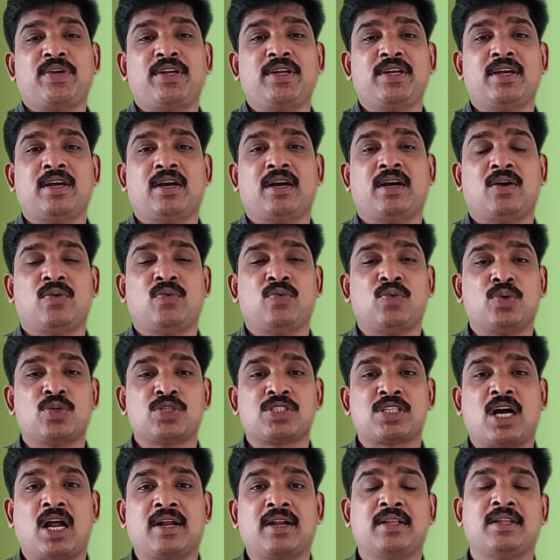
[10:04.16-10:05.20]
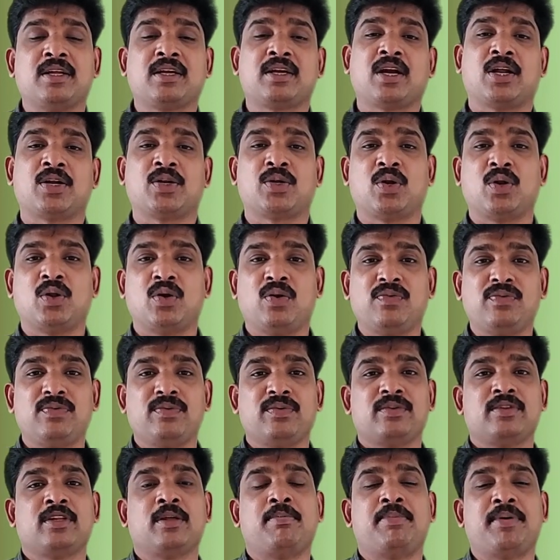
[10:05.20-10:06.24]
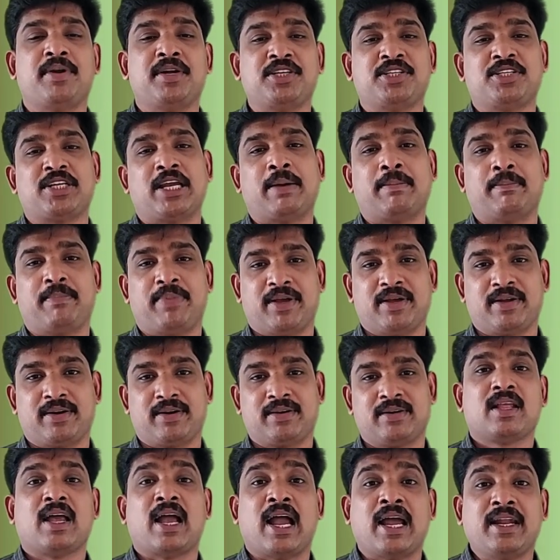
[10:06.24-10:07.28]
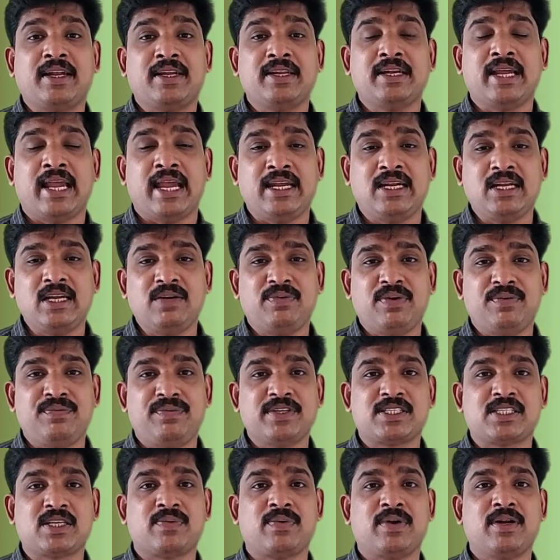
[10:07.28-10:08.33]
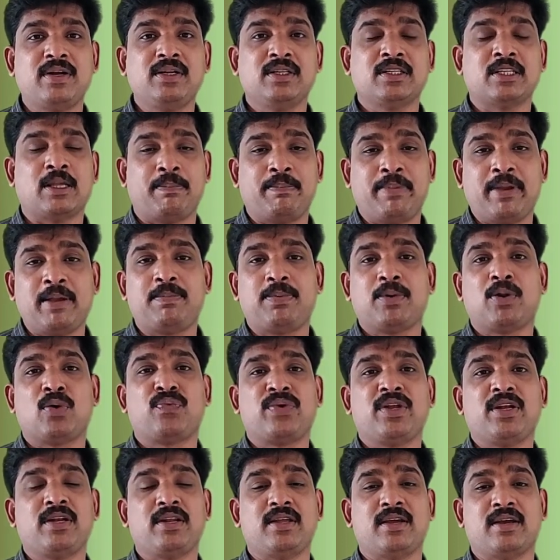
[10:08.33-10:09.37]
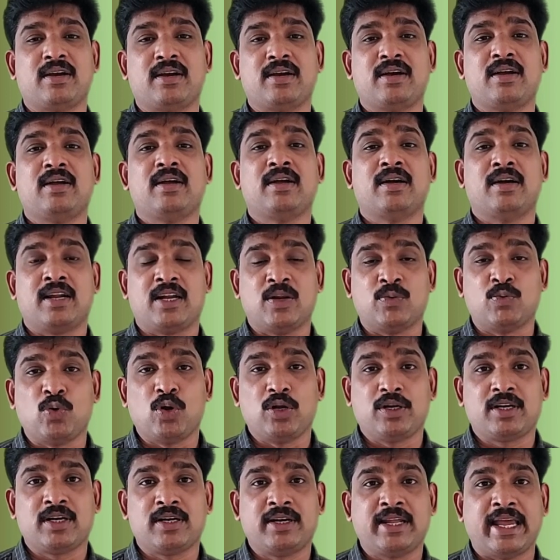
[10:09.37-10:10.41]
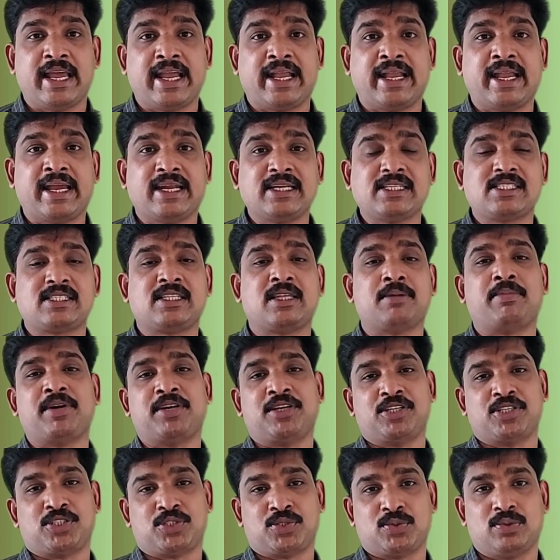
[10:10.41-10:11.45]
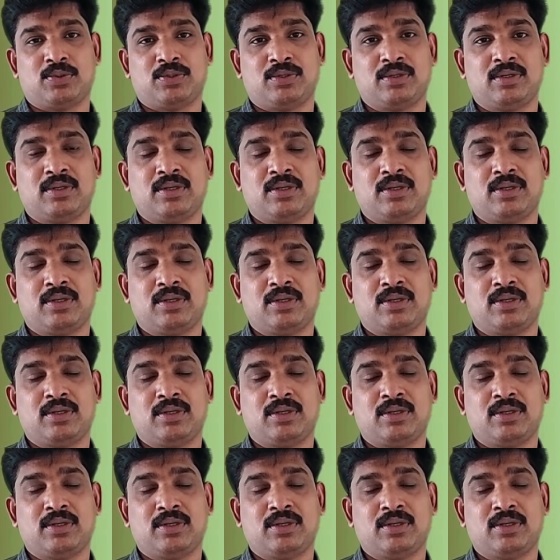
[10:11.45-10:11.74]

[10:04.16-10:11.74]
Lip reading: India was under the control of the British Empire. And in 1857, the people of India revolted against the British rule.